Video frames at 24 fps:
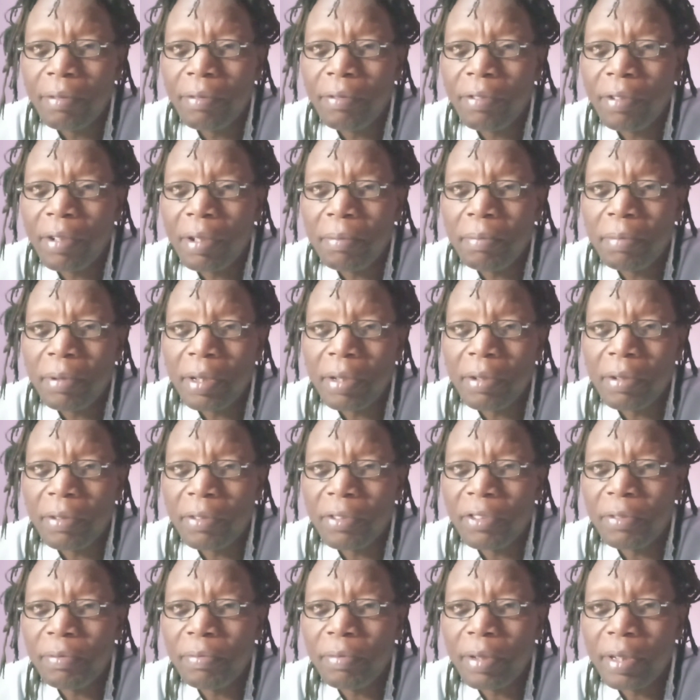fabric of
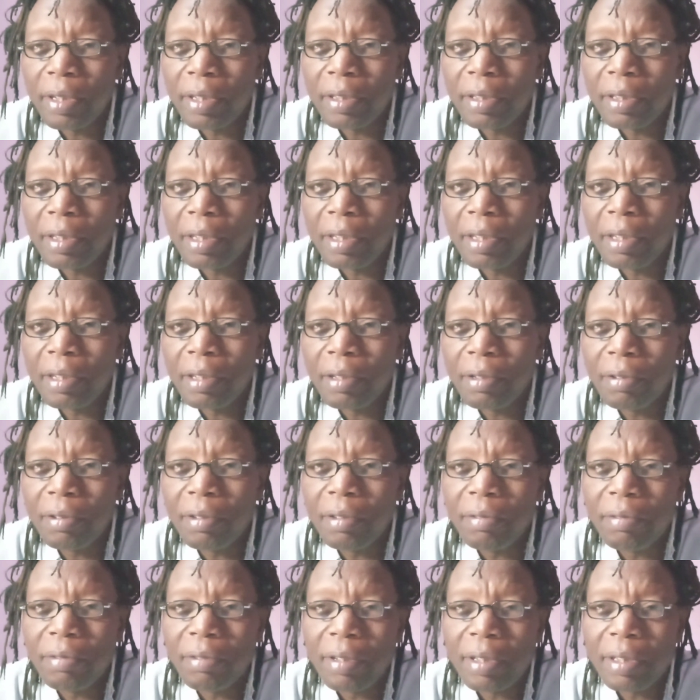space and the
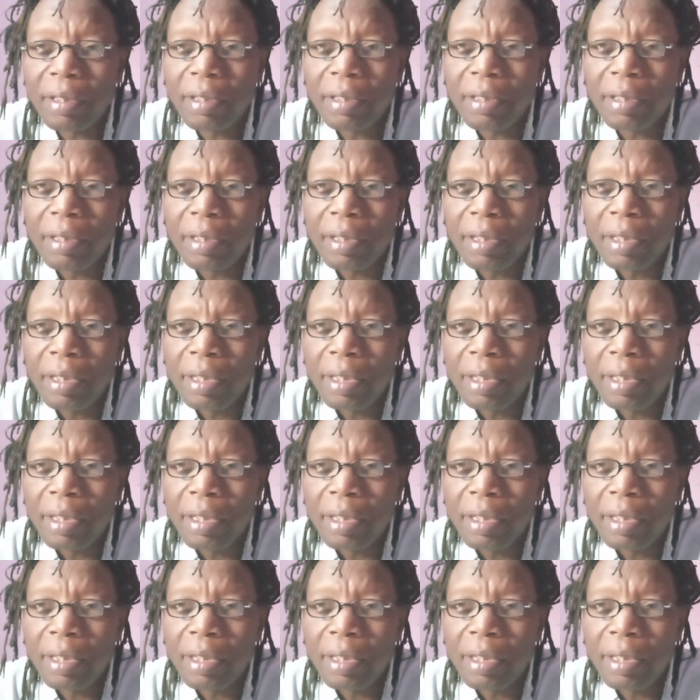universe